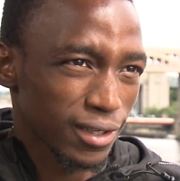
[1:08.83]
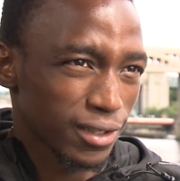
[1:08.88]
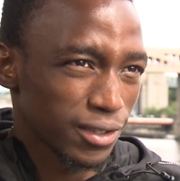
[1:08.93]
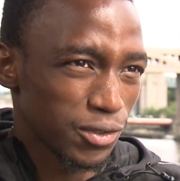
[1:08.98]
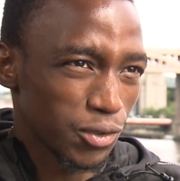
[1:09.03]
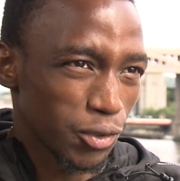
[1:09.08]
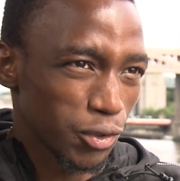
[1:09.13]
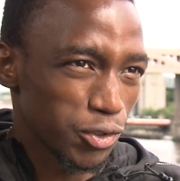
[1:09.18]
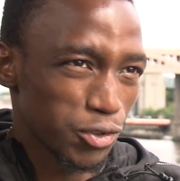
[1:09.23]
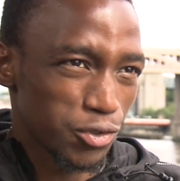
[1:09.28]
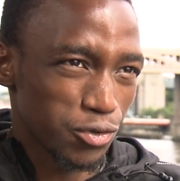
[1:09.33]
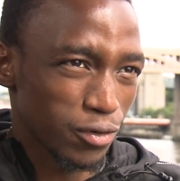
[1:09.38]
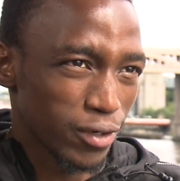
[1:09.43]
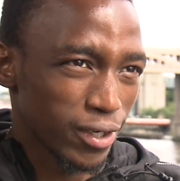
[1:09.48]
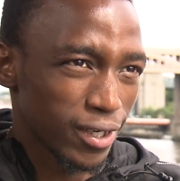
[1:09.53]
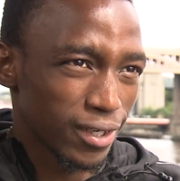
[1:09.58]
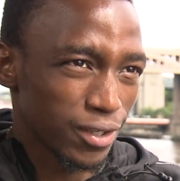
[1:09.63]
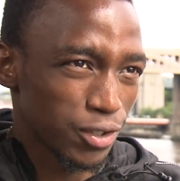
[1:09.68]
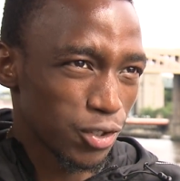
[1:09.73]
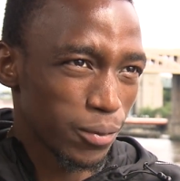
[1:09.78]
you know, you
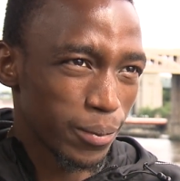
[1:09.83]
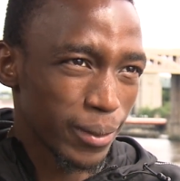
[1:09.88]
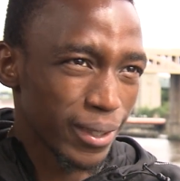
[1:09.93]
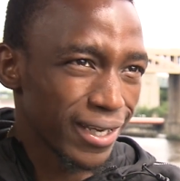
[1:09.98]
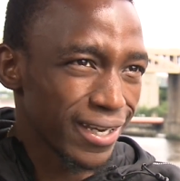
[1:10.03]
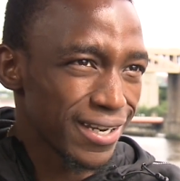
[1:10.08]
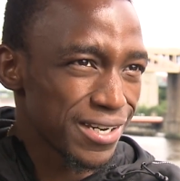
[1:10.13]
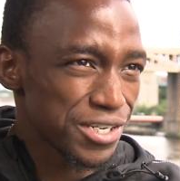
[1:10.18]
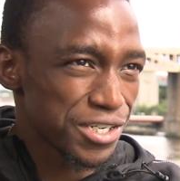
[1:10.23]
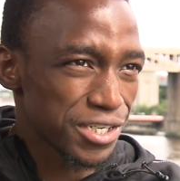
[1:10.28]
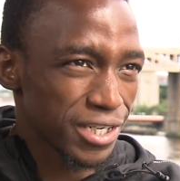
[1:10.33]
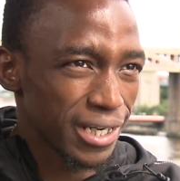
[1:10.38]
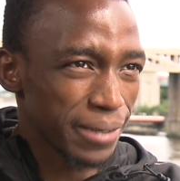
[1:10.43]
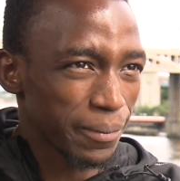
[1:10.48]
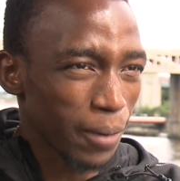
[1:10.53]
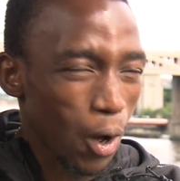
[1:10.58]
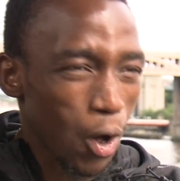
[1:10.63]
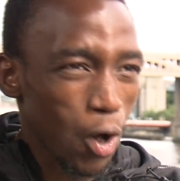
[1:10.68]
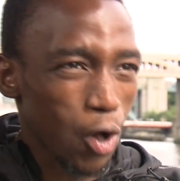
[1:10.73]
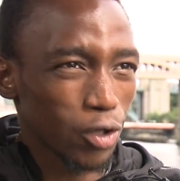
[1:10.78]
train, you'd be in shape
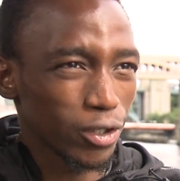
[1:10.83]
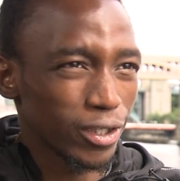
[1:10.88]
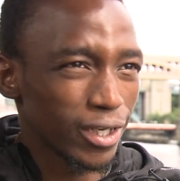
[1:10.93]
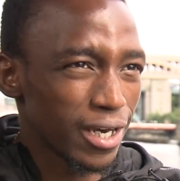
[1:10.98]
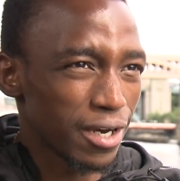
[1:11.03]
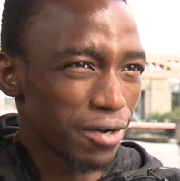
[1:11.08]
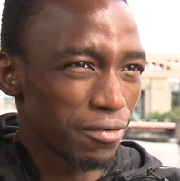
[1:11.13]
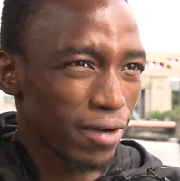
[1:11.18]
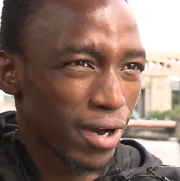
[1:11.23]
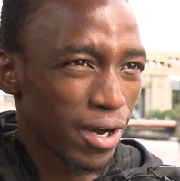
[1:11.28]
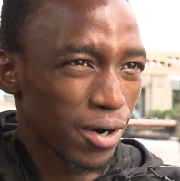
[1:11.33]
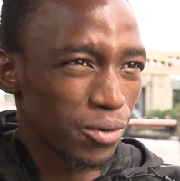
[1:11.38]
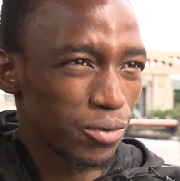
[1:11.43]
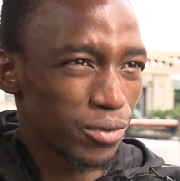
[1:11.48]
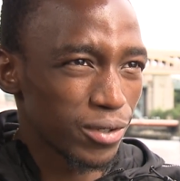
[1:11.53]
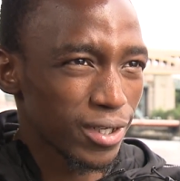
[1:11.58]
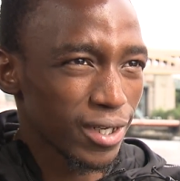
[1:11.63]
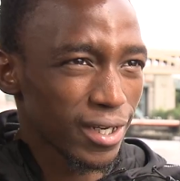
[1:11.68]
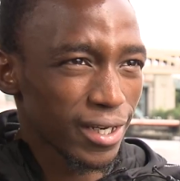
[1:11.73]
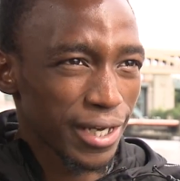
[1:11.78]
all year
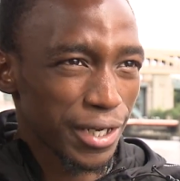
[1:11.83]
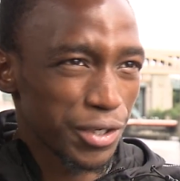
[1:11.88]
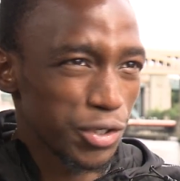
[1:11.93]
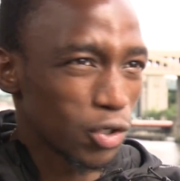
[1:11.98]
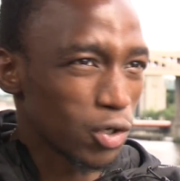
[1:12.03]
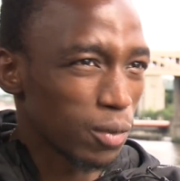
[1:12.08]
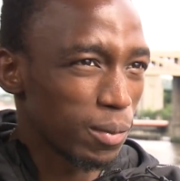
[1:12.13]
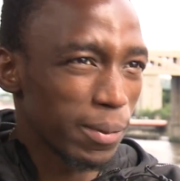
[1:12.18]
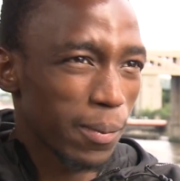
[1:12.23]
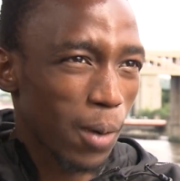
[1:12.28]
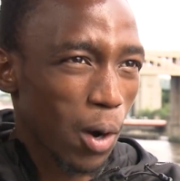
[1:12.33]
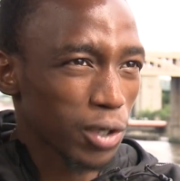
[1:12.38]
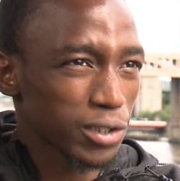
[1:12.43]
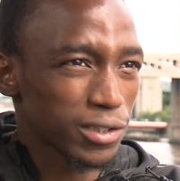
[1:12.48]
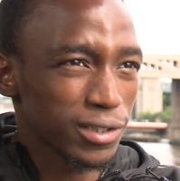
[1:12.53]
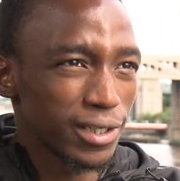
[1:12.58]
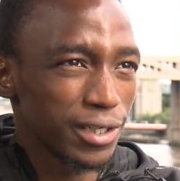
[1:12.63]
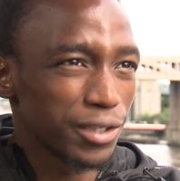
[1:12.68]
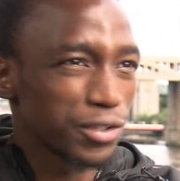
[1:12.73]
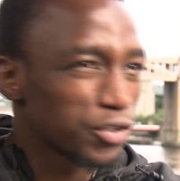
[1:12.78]
round and you could be
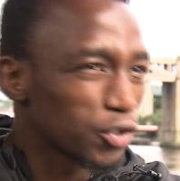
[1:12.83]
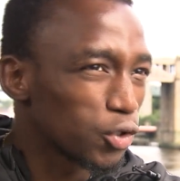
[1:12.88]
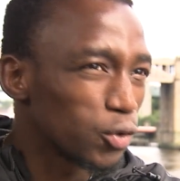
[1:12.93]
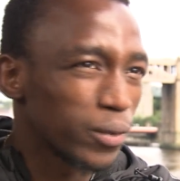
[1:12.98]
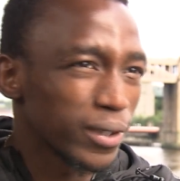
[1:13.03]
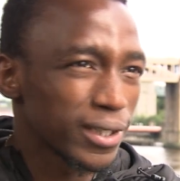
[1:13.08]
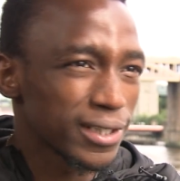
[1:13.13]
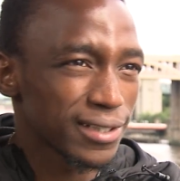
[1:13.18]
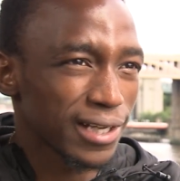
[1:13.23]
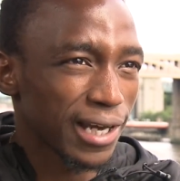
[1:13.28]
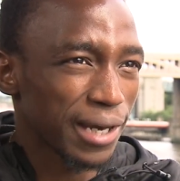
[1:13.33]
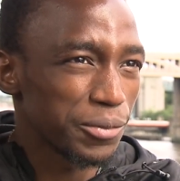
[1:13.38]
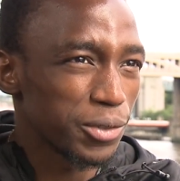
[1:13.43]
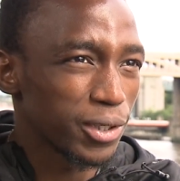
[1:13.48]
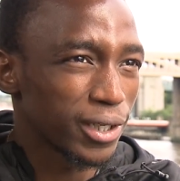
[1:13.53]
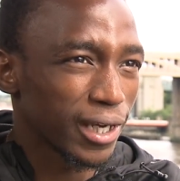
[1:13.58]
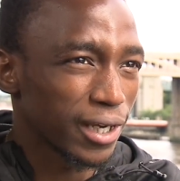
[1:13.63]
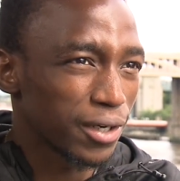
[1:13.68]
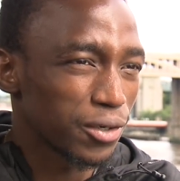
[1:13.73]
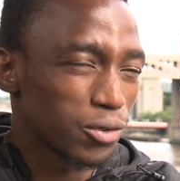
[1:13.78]
boxing in 2 weeks' time,
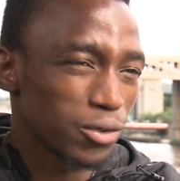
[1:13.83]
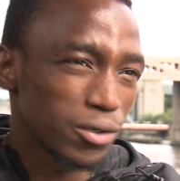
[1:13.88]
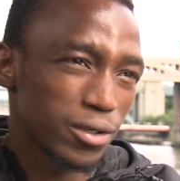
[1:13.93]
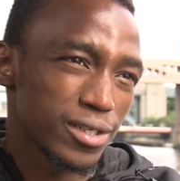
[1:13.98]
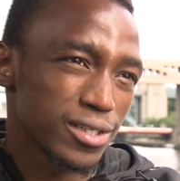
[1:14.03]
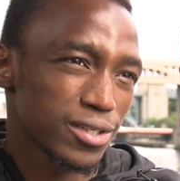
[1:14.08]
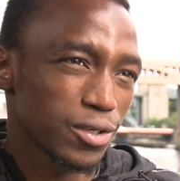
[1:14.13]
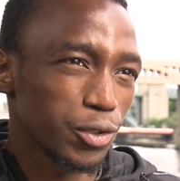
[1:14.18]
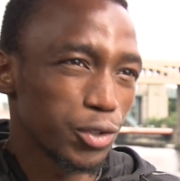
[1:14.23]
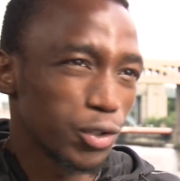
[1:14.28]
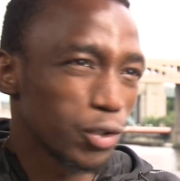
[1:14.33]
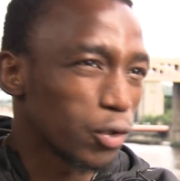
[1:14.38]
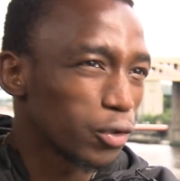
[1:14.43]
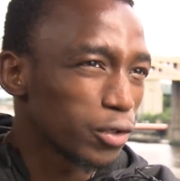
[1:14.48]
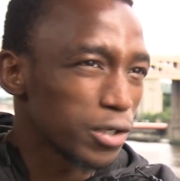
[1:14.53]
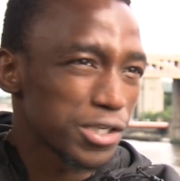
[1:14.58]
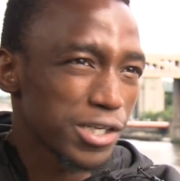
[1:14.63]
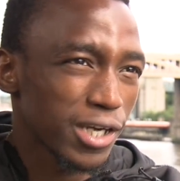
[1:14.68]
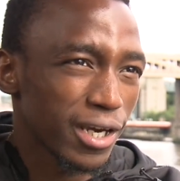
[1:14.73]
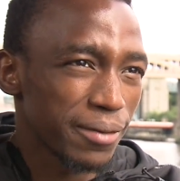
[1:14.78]
you get notice, or you're going
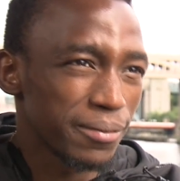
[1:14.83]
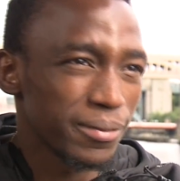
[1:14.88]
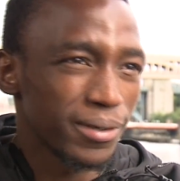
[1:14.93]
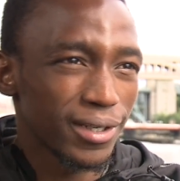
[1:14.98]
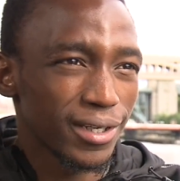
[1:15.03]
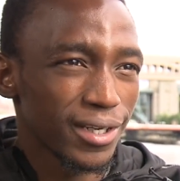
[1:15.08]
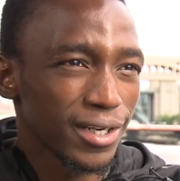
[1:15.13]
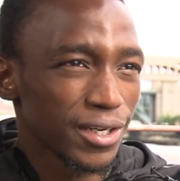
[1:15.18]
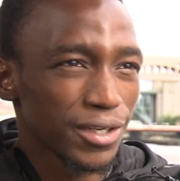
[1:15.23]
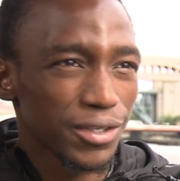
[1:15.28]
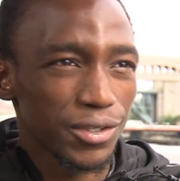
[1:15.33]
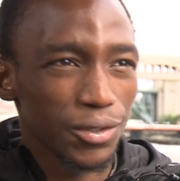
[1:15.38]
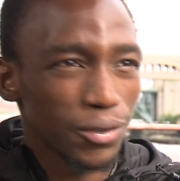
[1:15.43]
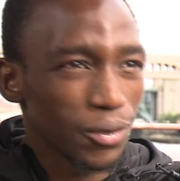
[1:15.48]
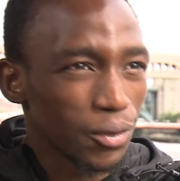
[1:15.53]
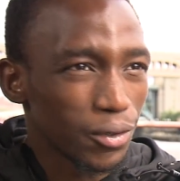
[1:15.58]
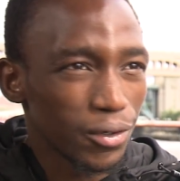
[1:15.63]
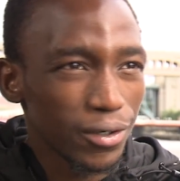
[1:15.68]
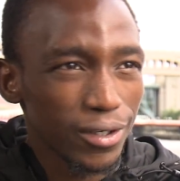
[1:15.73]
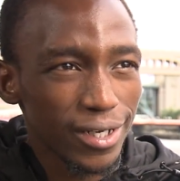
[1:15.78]
to Germany, you're
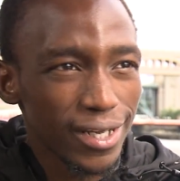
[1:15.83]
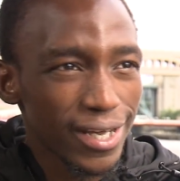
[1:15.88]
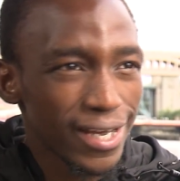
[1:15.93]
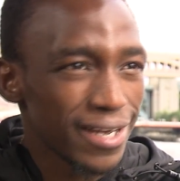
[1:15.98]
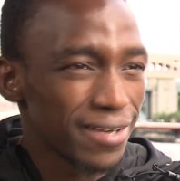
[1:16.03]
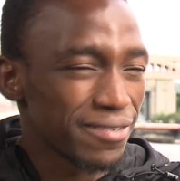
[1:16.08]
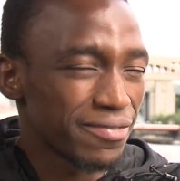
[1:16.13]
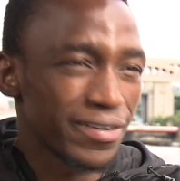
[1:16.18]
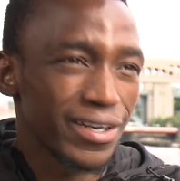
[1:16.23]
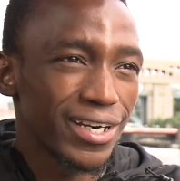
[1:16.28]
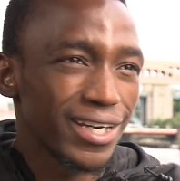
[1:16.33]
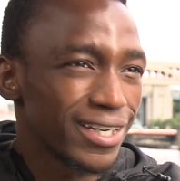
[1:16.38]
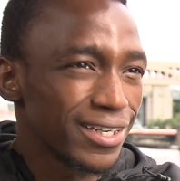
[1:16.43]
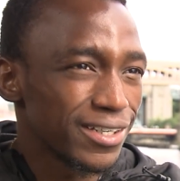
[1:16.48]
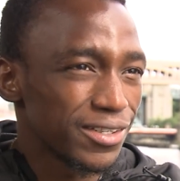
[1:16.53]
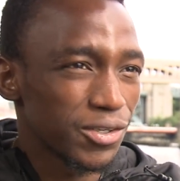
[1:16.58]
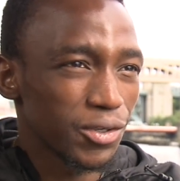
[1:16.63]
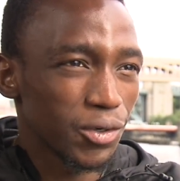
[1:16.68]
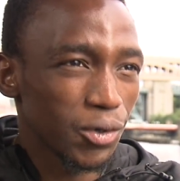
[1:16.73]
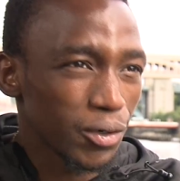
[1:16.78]
going to
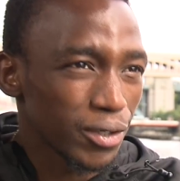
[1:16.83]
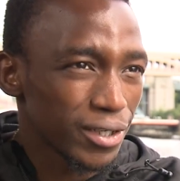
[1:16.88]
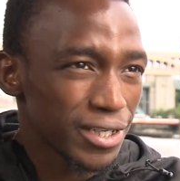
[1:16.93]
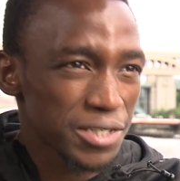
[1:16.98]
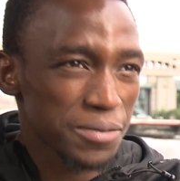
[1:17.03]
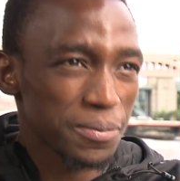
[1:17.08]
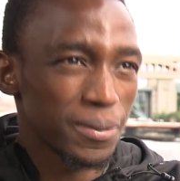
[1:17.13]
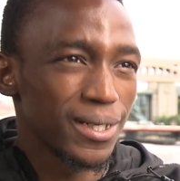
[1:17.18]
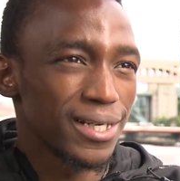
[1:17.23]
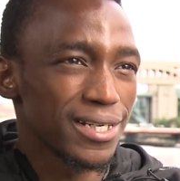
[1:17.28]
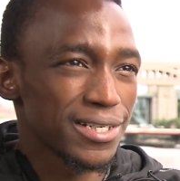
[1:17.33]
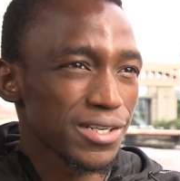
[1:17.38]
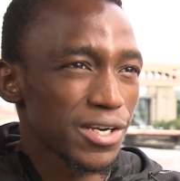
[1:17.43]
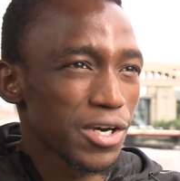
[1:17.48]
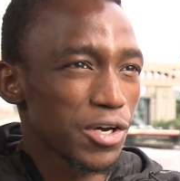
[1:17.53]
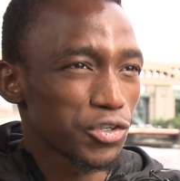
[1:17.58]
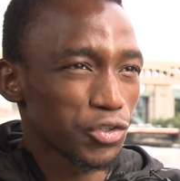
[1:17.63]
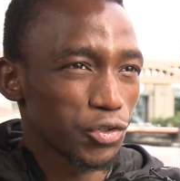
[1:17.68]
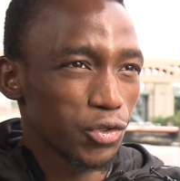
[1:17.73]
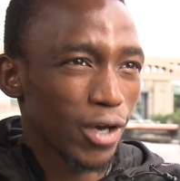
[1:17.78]
Finland, you're going this place.
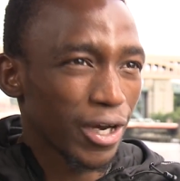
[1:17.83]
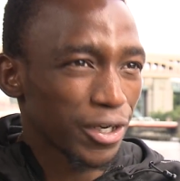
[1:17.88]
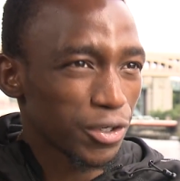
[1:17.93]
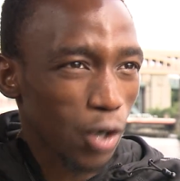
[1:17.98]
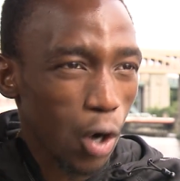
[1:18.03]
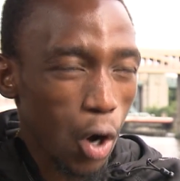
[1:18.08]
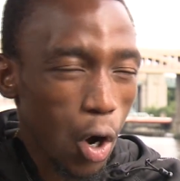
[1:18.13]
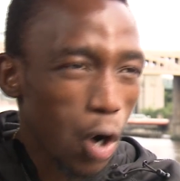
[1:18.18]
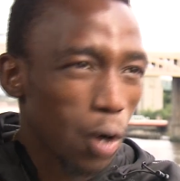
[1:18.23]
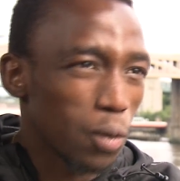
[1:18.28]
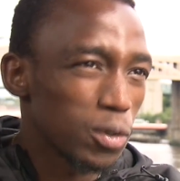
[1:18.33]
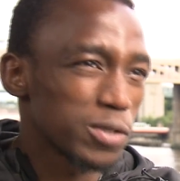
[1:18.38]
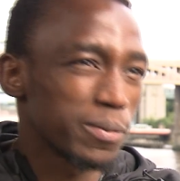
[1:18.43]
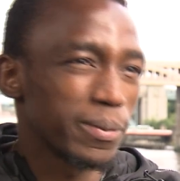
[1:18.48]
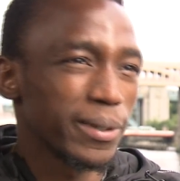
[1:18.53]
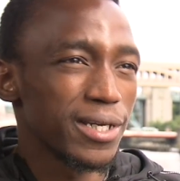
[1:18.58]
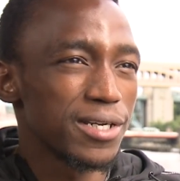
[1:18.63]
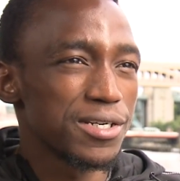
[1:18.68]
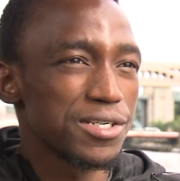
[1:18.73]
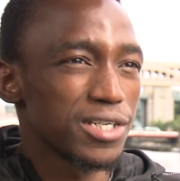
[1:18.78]
So you have to always
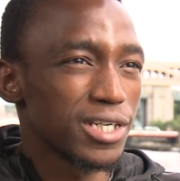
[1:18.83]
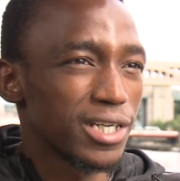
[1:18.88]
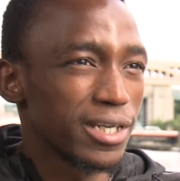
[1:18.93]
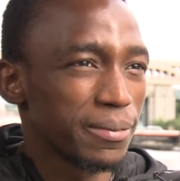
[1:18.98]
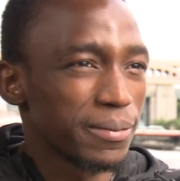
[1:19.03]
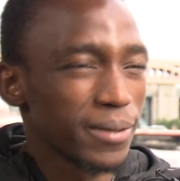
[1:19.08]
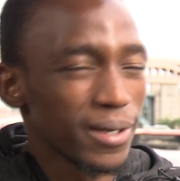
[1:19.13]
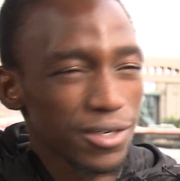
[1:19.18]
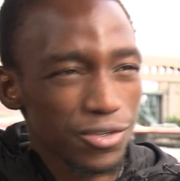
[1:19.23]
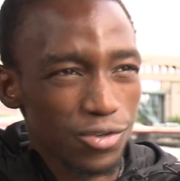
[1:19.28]
be in shape.